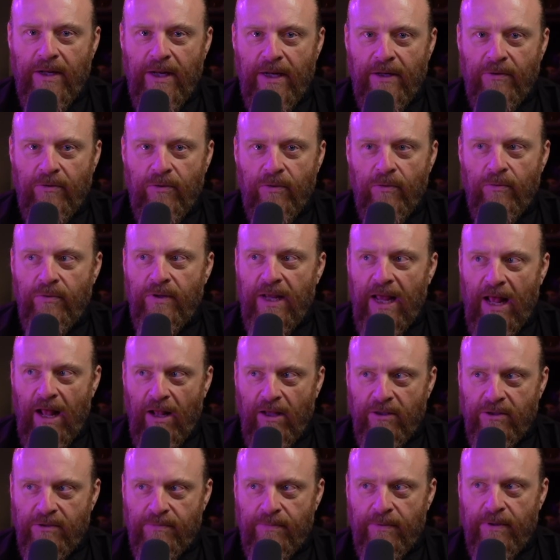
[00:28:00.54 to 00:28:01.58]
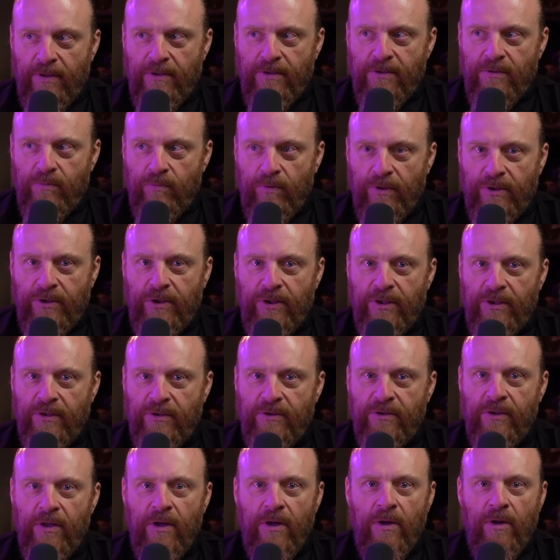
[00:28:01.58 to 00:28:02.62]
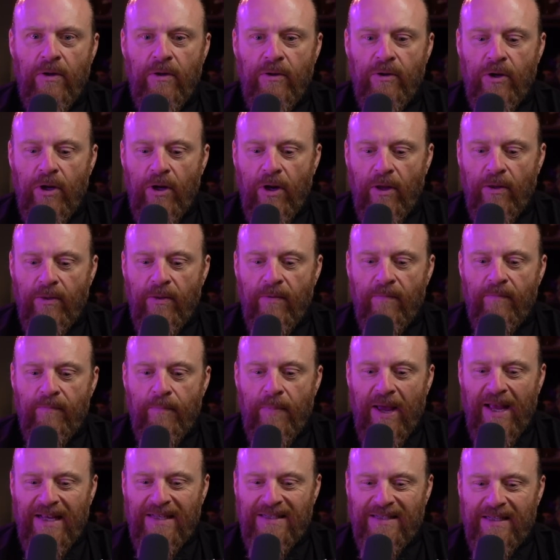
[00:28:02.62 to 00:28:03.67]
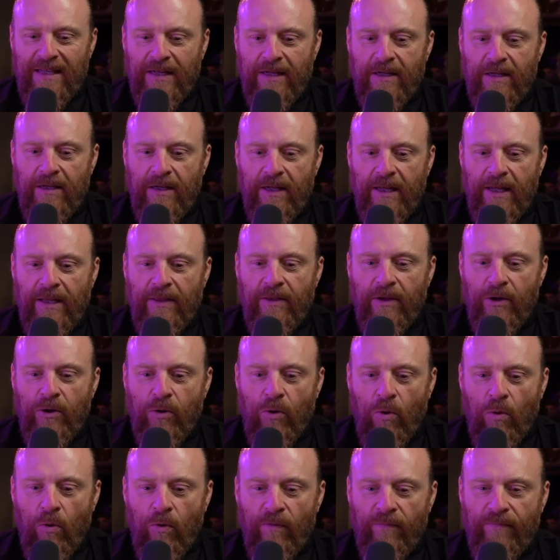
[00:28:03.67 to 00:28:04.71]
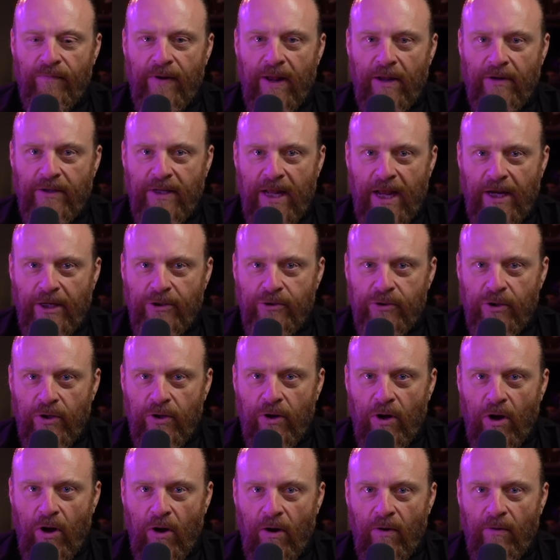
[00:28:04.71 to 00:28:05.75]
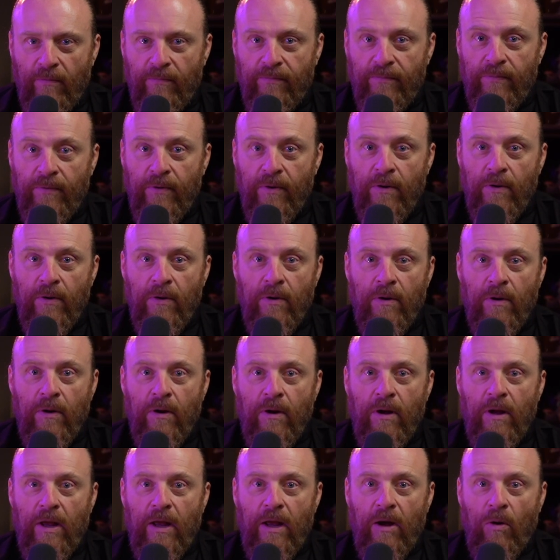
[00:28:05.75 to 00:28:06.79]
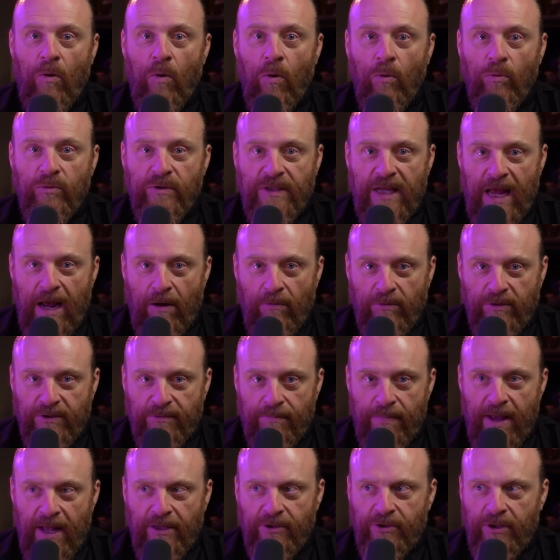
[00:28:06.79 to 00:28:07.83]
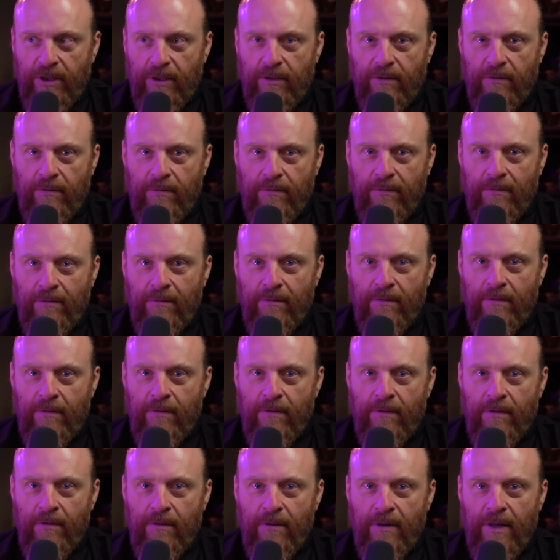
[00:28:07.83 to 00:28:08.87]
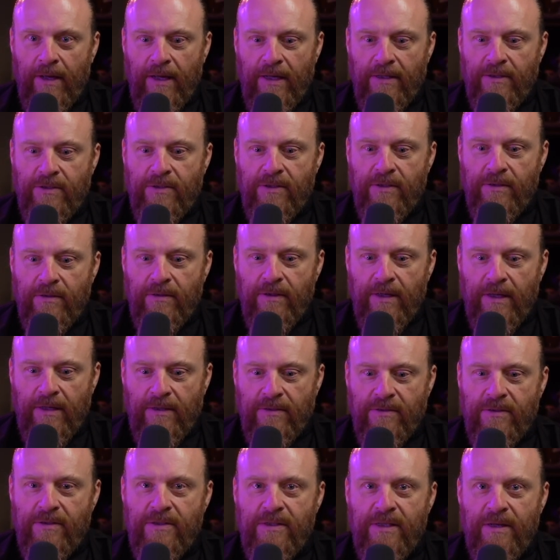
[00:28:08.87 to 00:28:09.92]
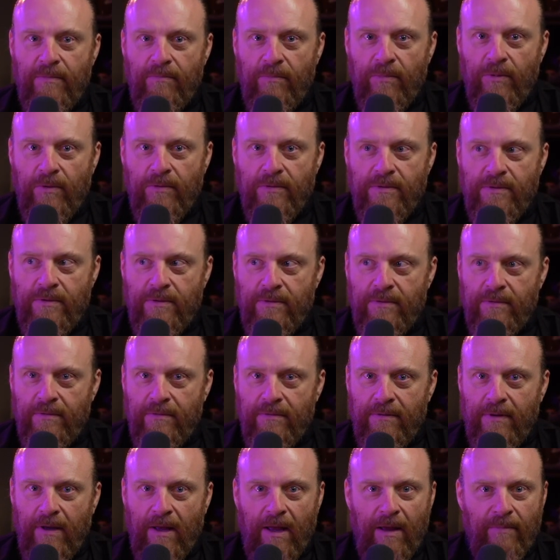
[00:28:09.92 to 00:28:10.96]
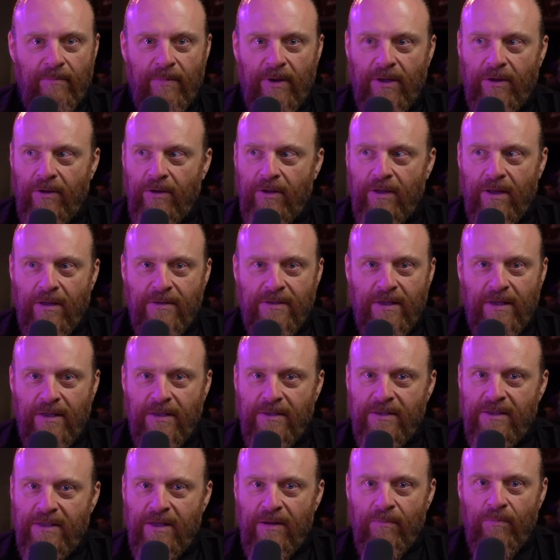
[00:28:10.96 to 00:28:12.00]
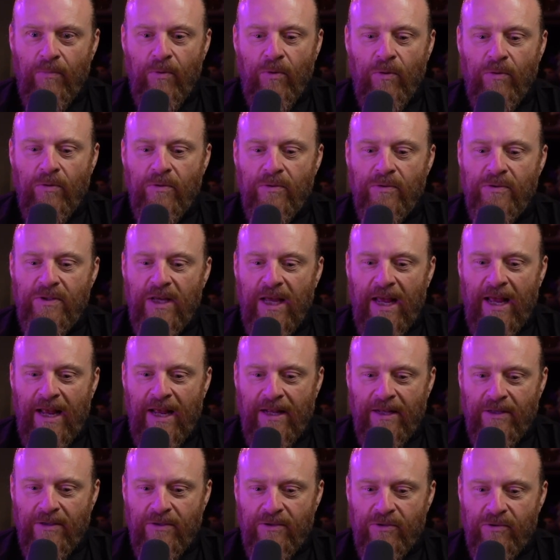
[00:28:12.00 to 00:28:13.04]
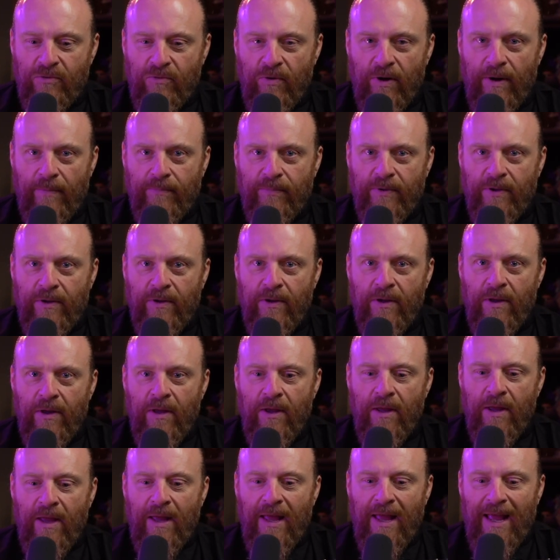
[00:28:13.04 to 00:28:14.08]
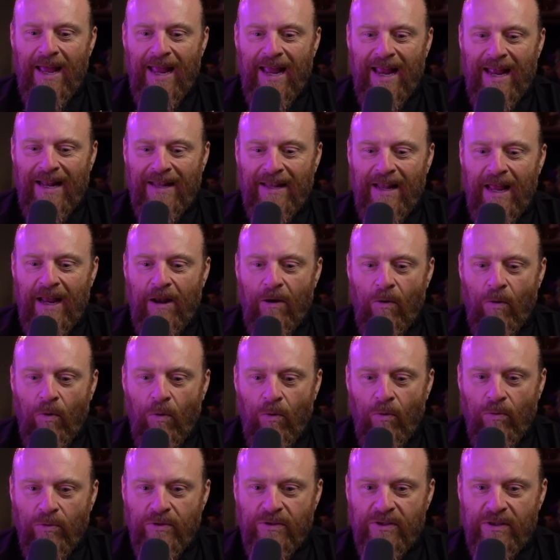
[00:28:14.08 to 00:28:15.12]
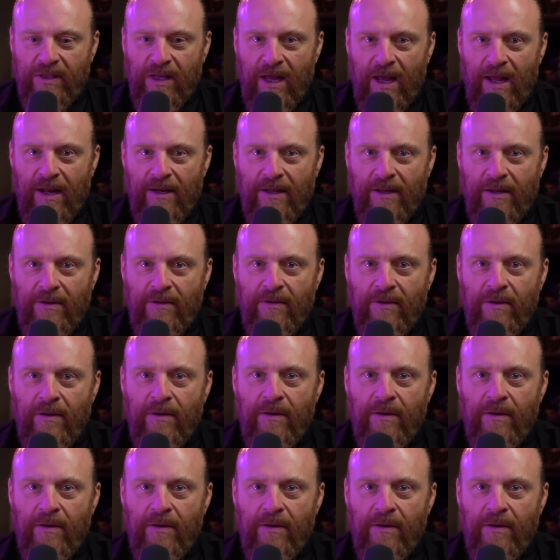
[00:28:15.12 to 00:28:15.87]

into talismans, which is, you know, the basically the core foundation of all Taoist magic is is symbols. I mean, it does it in symbols and script, and they all started